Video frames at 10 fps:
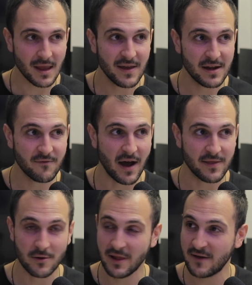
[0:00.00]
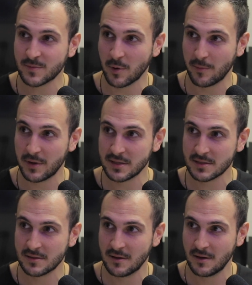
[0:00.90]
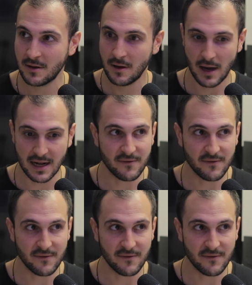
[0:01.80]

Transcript: They define their life's purpose. And